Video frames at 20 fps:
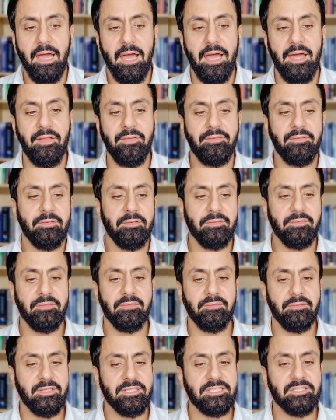And
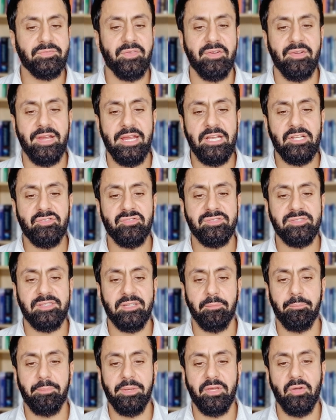this is very
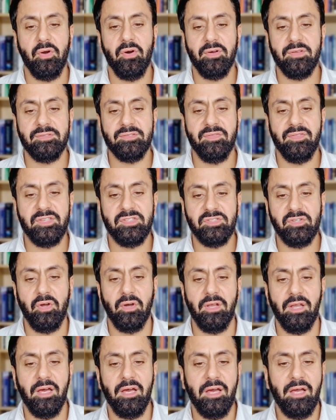interesting because the
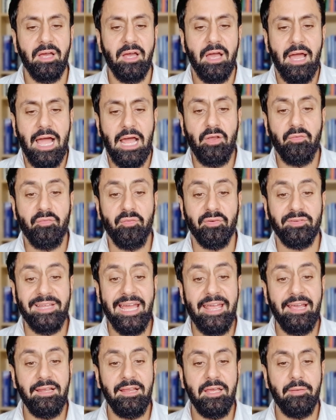scholar
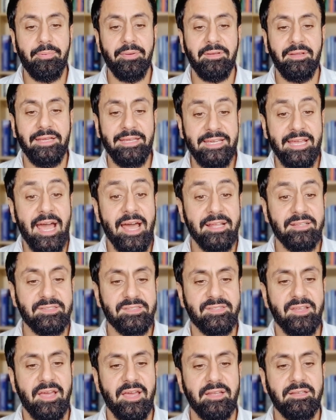Al-Fudayl ibn Iyad
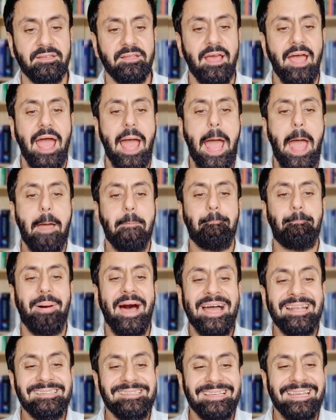said,
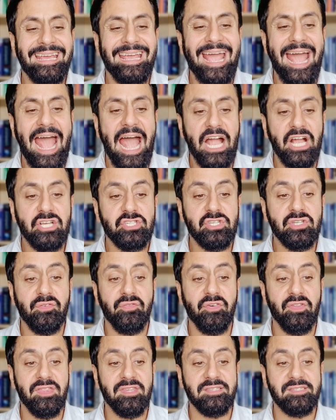abandoning action
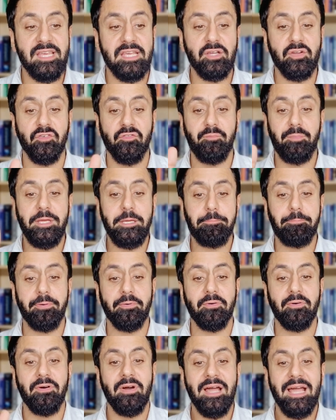for the sake of
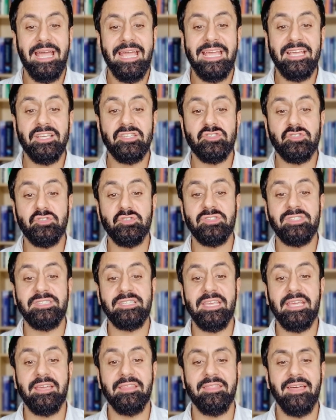people is to
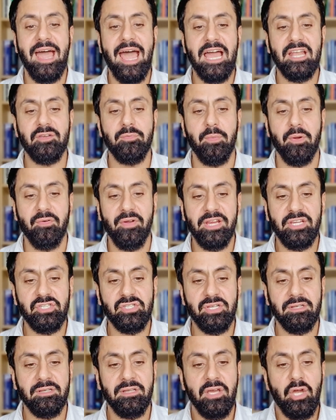seek their
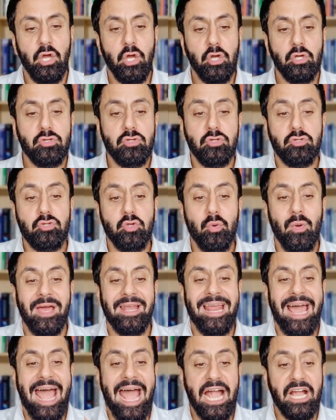admiration. To do
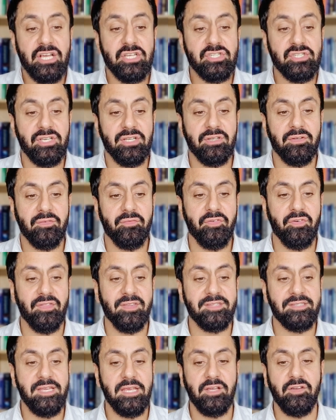an action for
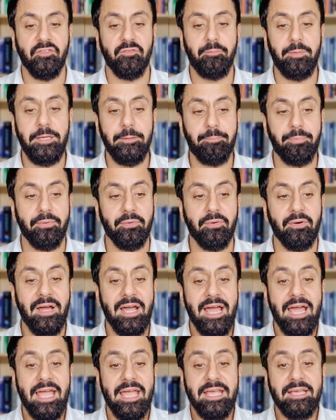the sake of people
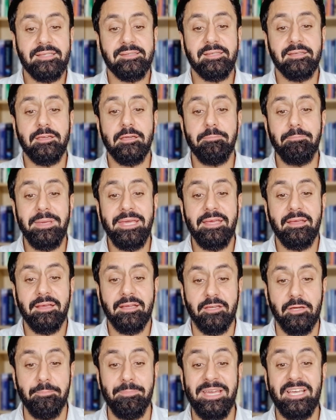is to commit,
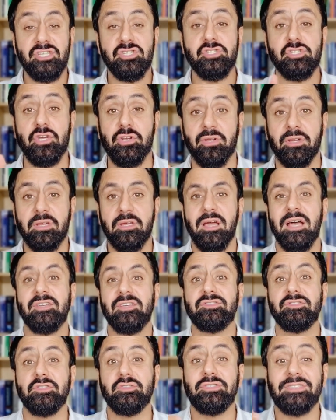commit shirk,
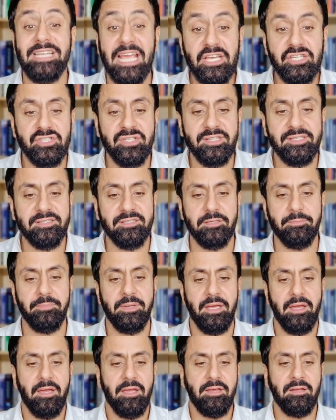associationism,
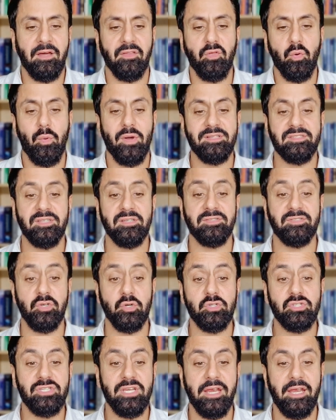in other words, to
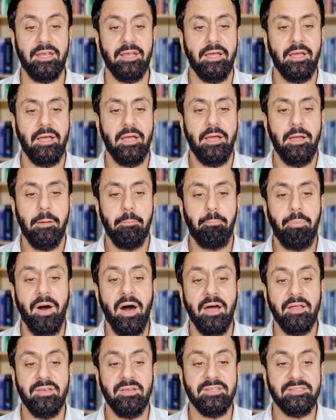associate
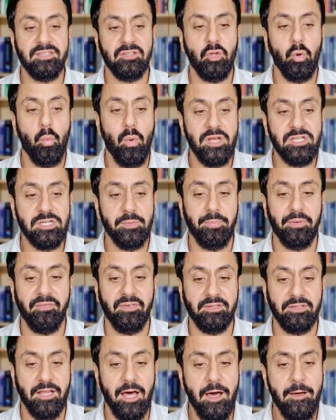partners in the worship of
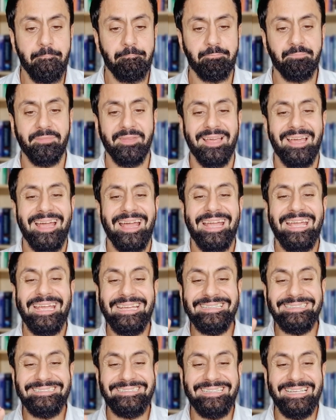Allah.
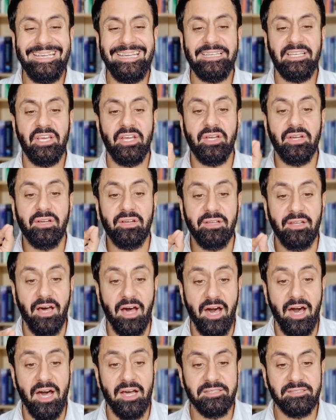Indeed,
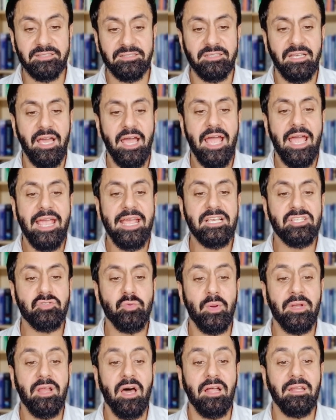ikhlas is
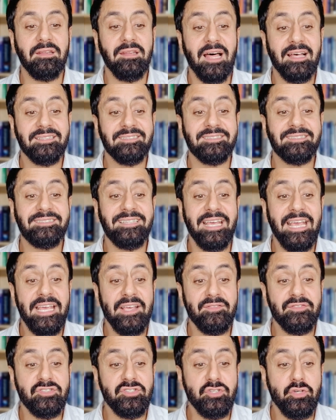when Allah
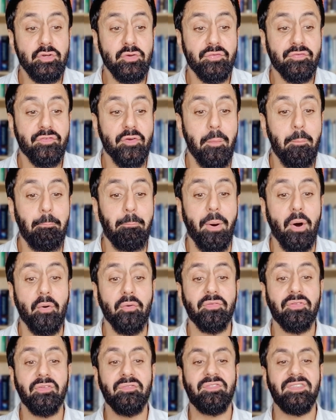saves you from
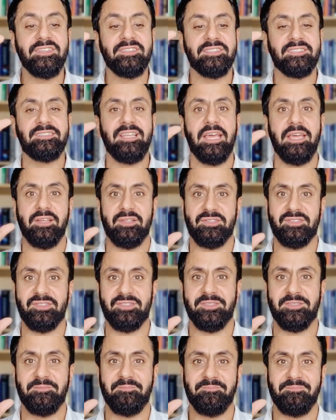both of these
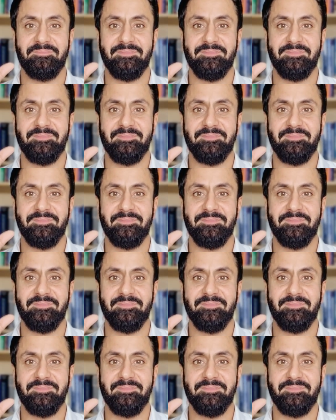states.